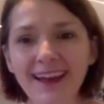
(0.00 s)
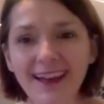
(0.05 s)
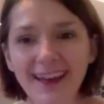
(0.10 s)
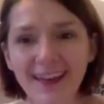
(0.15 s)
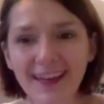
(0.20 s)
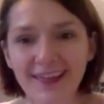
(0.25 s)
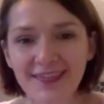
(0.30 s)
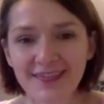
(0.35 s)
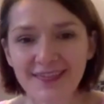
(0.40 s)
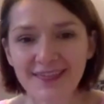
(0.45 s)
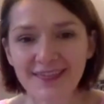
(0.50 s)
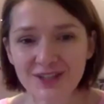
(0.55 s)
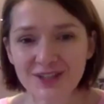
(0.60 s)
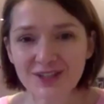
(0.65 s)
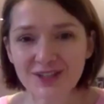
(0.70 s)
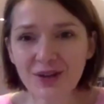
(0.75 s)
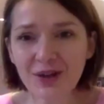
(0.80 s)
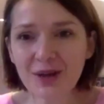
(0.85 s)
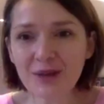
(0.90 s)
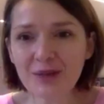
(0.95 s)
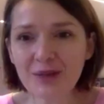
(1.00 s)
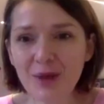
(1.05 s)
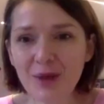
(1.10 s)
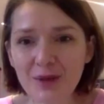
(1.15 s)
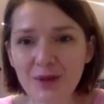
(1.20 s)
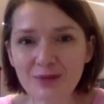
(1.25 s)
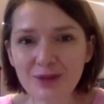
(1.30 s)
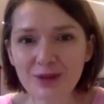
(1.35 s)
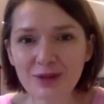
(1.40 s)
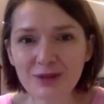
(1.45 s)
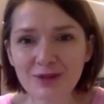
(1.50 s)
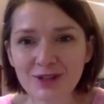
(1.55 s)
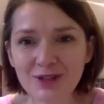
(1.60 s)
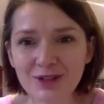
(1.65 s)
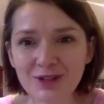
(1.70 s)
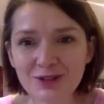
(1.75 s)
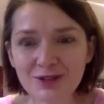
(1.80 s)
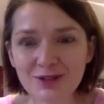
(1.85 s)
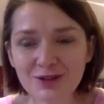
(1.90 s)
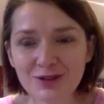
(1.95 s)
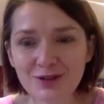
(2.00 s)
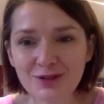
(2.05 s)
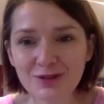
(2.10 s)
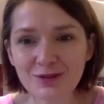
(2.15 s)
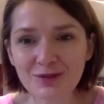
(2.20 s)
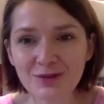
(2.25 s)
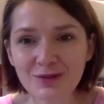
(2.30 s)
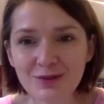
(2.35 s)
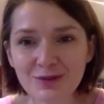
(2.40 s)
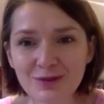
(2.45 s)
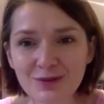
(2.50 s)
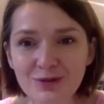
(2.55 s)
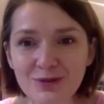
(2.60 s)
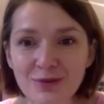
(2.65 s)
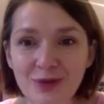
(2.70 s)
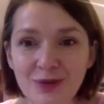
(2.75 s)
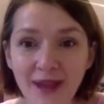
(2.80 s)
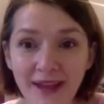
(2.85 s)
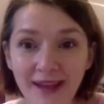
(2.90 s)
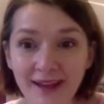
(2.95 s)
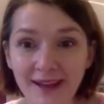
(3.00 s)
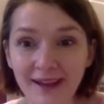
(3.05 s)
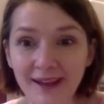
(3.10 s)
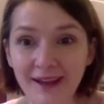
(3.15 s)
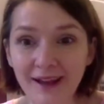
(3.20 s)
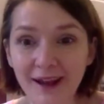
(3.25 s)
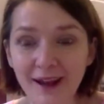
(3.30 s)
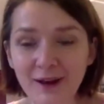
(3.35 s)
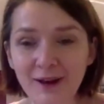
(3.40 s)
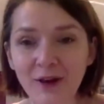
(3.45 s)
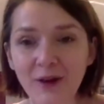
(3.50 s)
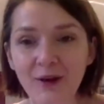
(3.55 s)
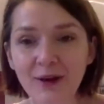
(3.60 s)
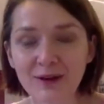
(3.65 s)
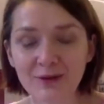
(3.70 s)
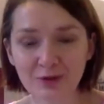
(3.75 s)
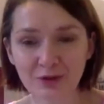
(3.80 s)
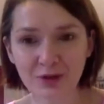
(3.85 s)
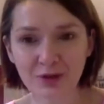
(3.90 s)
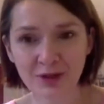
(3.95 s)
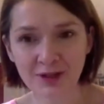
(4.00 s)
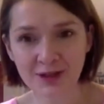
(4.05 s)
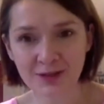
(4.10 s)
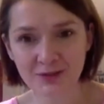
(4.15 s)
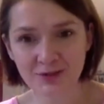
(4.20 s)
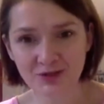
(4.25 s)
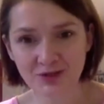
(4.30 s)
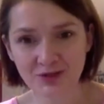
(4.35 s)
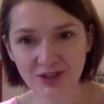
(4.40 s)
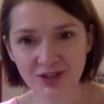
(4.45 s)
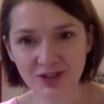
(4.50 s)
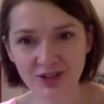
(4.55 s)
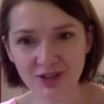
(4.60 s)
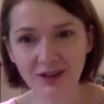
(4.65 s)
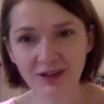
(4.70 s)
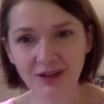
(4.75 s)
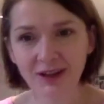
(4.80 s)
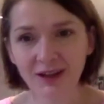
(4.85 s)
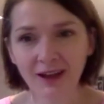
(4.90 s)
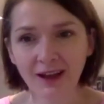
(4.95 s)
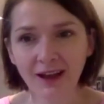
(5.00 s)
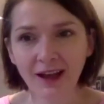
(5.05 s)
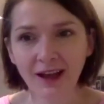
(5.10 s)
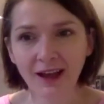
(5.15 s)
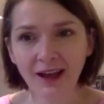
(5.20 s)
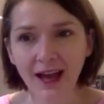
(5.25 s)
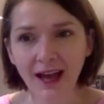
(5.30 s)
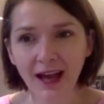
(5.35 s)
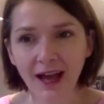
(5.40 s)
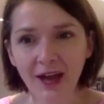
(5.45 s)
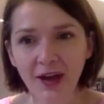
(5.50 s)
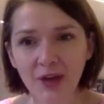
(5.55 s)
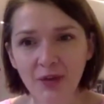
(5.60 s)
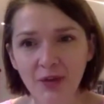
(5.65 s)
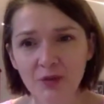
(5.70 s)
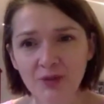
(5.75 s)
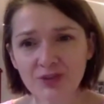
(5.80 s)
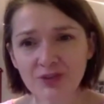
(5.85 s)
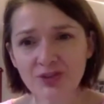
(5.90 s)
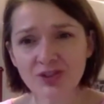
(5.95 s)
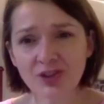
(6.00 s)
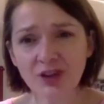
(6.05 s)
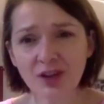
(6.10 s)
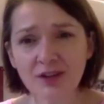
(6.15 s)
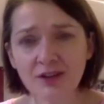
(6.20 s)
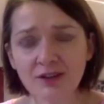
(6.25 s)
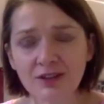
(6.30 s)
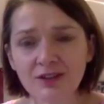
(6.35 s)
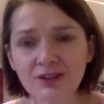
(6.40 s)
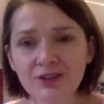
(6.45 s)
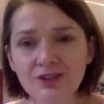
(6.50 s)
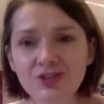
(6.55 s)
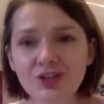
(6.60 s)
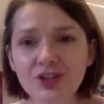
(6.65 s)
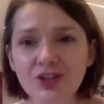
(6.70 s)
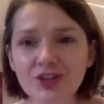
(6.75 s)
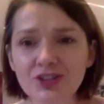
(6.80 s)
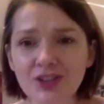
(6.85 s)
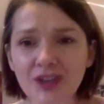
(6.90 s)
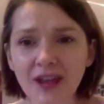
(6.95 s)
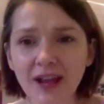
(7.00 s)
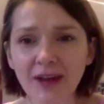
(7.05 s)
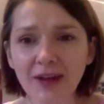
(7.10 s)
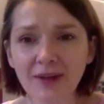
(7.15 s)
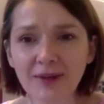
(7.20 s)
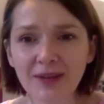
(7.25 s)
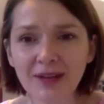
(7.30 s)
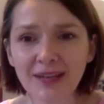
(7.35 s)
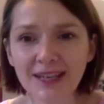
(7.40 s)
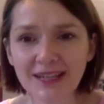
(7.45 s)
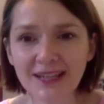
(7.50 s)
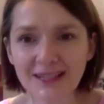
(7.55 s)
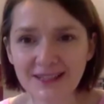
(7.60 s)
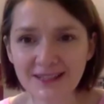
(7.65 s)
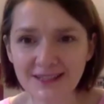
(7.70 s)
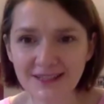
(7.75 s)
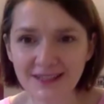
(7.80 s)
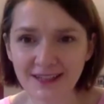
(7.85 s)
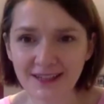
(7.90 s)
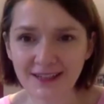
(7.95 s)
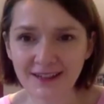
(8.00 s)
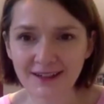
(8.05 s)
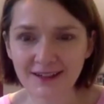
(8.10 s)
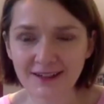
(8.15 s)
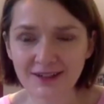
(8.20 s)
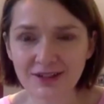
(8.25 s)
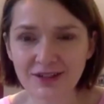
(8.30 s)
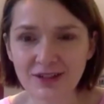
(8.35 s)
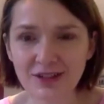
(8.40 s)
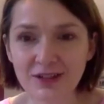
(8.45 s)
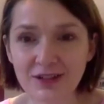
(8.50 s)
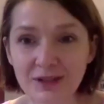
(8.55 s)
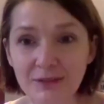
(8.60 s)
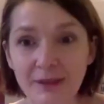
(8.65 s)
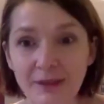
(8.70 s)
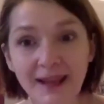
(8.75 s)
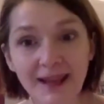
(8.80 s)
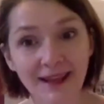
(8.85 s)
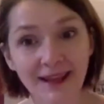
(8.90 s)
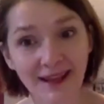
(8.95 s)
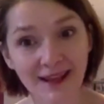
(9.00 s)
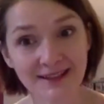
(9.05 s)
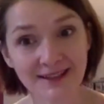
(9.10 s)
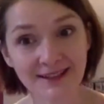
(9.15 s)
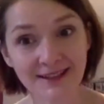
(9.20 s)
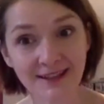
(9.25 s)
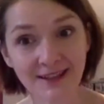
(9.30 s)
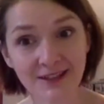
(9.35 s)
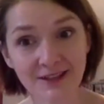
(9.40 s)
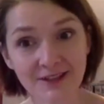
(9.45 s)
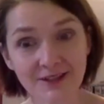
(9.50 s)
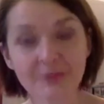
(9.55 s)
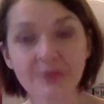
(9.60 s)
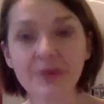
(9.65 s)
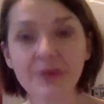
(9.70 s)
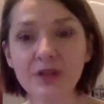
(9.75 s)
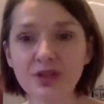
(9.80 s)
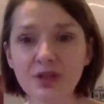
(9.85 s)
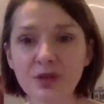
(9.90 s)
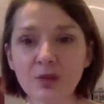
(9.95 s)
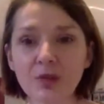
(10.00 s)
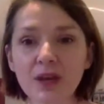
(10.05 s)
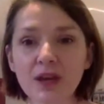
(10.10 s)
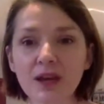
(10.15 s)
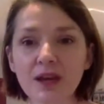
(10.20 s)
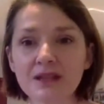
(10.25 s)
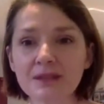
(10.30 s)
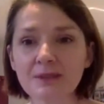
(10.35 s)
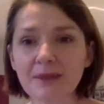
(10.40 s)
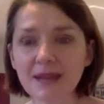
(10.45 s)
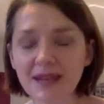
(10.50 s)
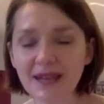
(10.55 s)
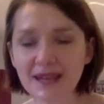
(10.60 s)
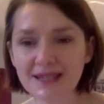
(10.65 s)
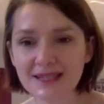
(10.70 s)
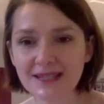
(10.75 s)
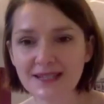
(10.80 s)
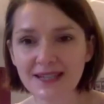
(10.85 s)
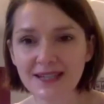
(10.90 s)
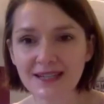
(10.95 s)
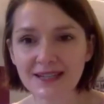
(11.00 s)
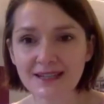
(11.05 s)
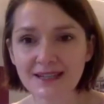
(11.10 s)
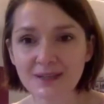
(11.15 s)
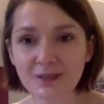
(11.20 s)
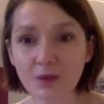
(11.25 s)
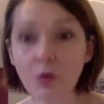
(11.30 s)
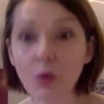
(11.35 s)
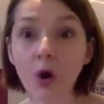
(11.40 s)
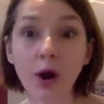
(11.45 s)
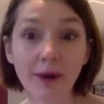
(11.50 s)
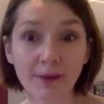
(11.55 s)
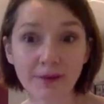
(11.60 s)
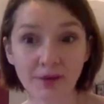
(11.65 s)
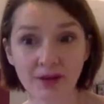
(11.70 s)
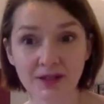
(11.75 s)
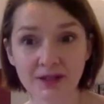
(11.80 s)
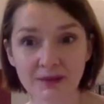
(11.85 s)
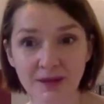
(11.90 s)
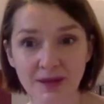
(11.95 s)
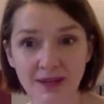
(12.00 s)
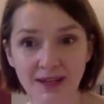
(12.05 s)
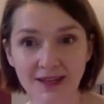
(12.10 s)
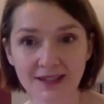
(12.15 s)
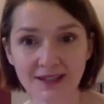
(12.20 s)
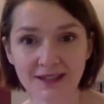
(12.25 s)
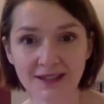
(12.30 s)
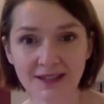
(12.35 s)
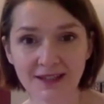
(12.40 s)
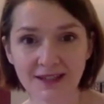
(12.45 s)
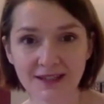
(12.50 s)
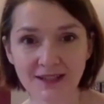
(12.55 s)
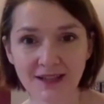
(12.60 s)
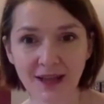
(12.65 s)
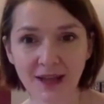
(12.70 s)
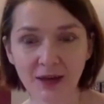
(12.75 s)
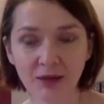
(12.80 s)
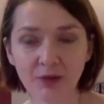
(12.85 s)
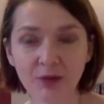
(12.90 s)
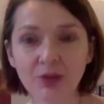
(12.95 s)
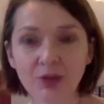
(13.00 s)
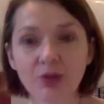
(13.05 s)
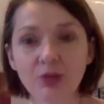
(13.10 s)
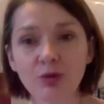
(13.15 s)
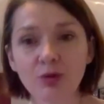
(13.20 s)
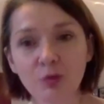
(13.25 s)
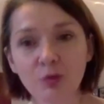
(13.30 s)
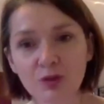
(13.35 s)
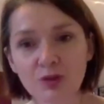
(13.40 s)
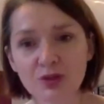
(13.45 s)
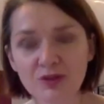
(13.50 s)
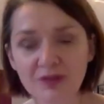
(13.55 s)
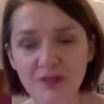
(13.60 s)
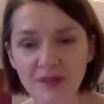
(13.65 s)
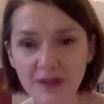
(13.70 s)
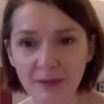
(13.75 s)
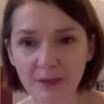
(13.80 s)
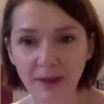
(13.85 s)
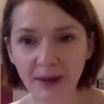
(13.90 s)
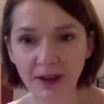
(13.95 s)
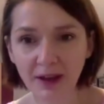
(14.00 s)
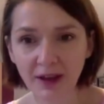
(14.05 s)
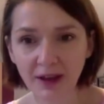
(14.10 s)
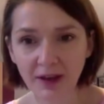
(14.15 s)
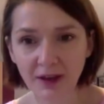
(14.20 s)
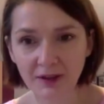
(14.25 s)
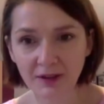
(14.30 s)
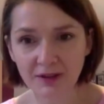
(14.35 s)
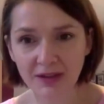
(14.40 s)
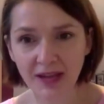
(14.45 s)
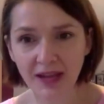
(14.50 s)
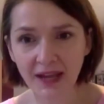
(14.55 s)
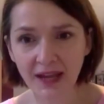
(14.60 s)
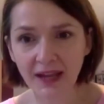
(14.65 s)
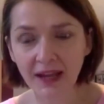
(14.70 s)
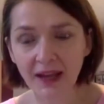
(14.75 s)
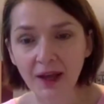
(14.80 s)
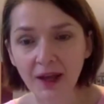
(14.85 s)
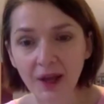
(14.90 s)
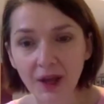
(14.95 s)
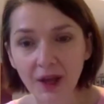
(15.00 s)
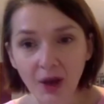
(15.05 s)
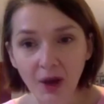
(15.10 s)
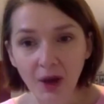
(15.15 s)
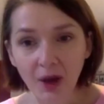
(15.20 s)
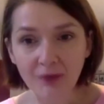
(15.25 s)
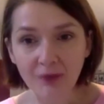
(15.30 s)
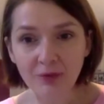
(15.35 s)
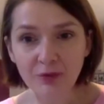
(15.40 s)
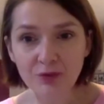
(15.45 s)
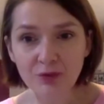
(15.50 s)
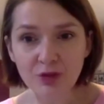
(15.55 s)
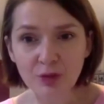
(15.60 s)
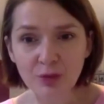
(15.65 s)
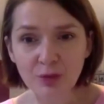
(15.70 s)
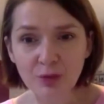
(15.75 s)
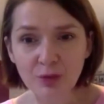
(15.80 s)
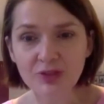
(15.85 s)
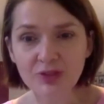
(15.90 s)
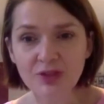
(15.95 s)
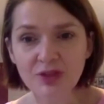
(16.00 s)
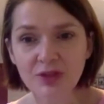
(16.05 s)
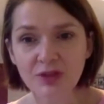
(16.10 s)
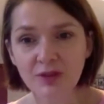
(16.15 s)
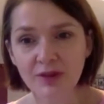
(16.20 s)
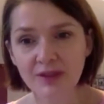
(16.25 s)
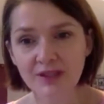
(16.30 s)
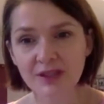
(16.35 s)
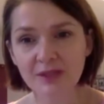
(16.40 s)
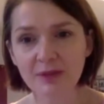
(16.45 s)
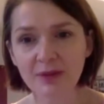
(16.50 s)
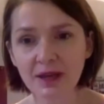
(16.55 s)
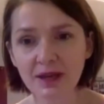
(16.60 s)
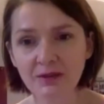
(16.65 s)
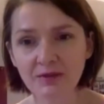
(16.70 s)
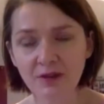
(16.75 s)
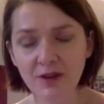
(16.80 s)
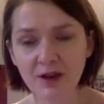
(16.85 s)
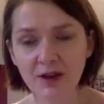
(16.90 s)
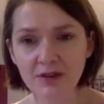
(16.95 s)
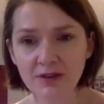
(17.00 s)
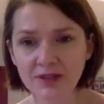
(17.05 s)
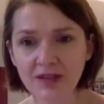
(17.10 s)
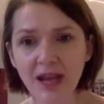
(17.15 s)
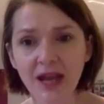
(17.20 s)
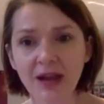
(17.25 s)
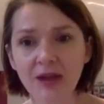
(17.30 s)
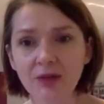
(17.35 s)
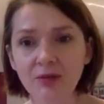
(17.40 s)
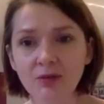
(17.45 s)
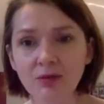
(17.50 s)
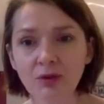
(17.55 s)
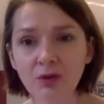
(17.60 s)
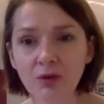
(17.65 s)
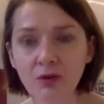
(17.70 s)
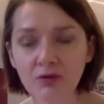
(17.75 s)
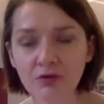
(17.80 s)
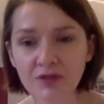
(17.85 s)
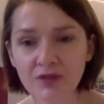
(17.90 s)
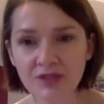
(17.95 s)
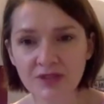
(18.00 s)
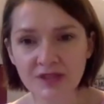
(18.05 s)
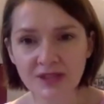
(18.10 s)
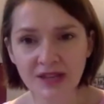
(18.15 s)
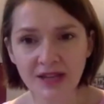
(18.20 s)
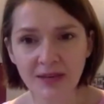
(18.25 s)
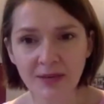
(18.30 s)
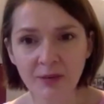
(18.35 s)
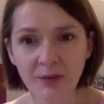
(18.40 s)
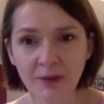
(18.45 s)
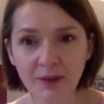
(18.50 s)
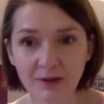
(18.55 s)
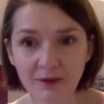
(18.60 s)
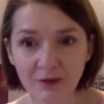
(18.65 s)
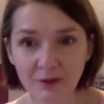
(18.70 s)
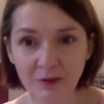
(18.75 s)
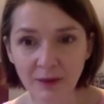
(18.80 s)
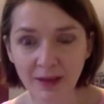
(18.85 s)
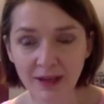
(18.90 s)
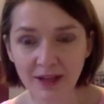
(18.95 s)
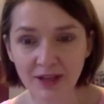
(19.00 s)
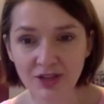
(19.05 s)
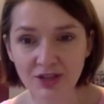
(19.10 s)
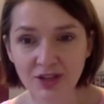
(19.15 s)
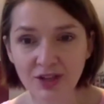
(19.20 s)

This time I'm going to do a live cooking demonstration, and I want to show you just how easy it is to make quesadillas. So we're going to make quesadillas, or I'm going to make quesadillas now, and you can watch the video back at another date. I've also posted the recipe further down on the Sustainable Bedford page.